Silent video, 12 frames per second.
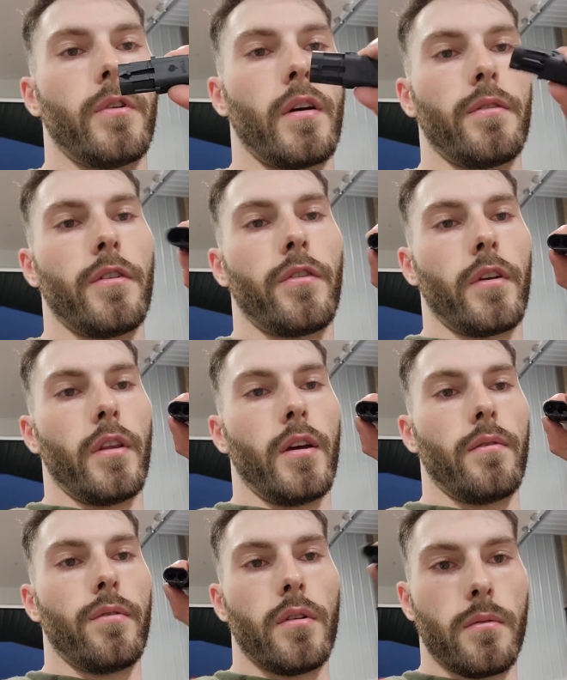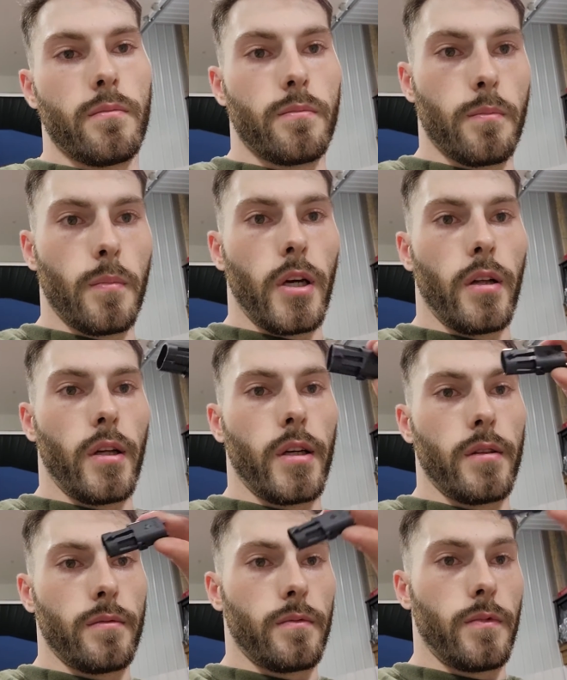Obviously, they have the male
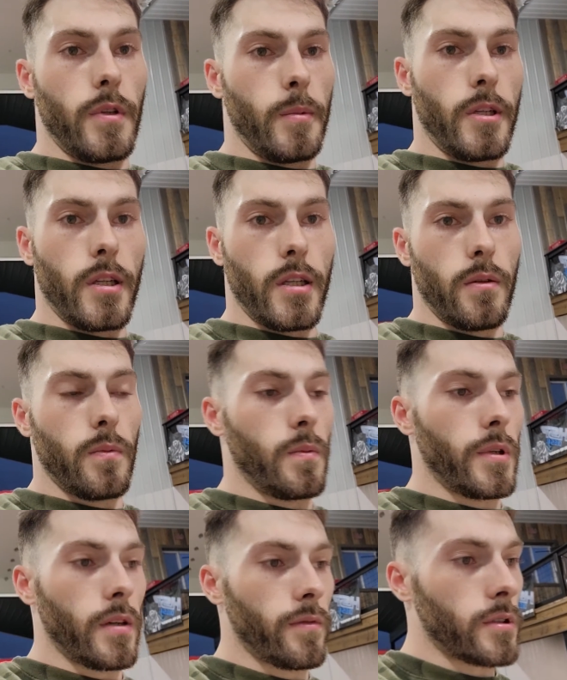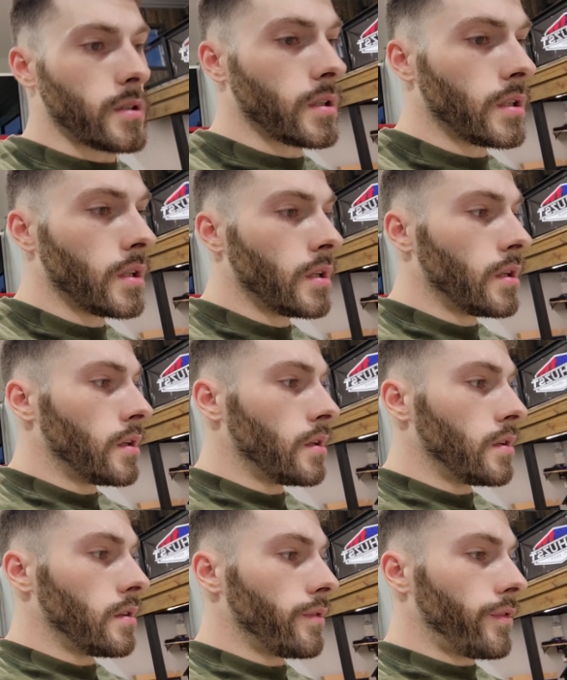end, female end, whatever.
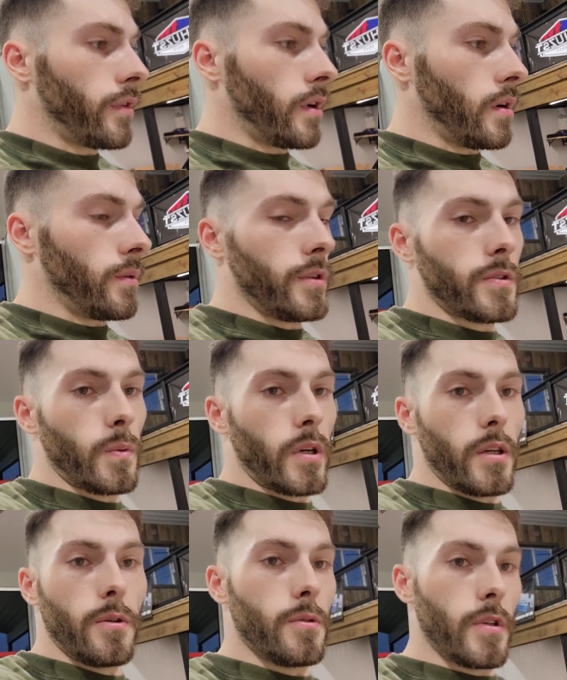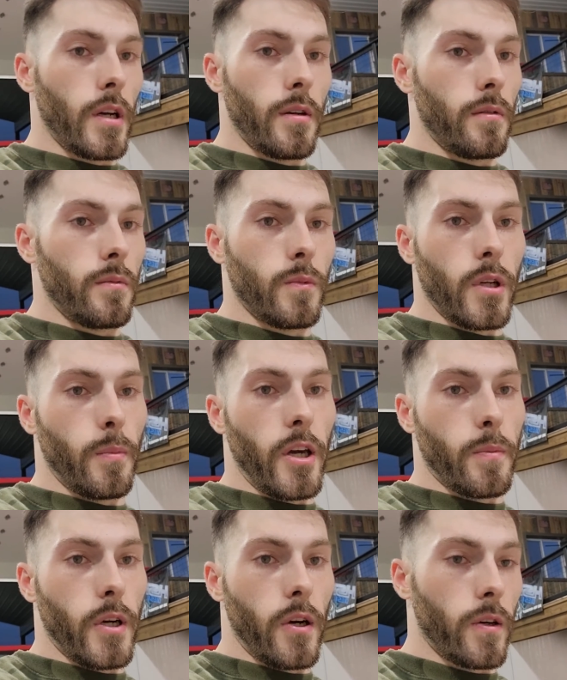So these are what I use on when I make
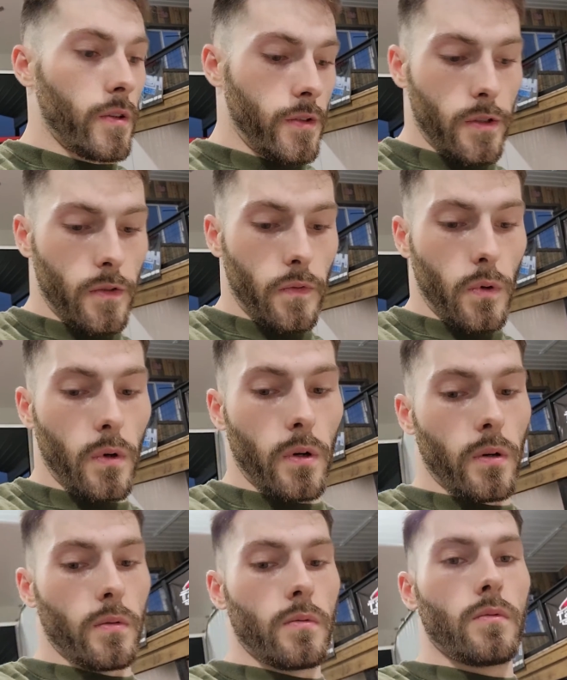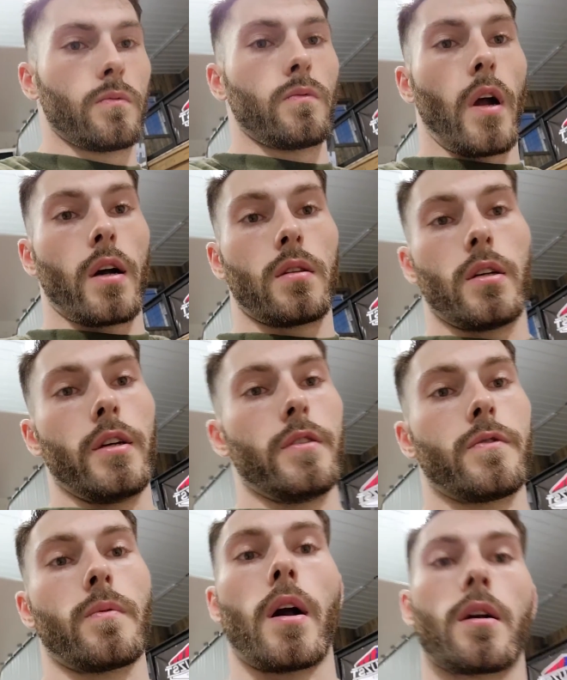my harnesses for rock
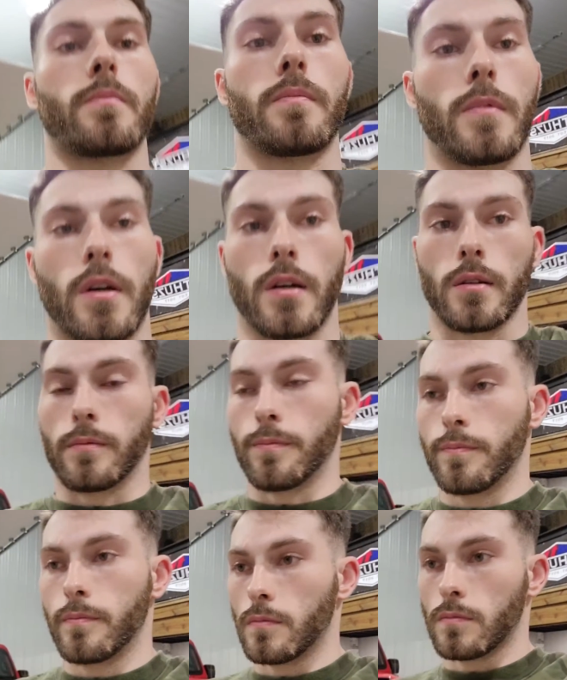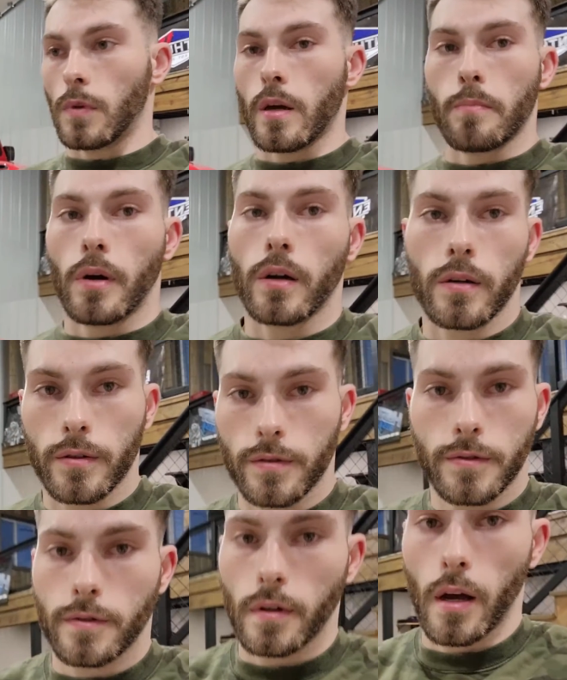lights, light bars.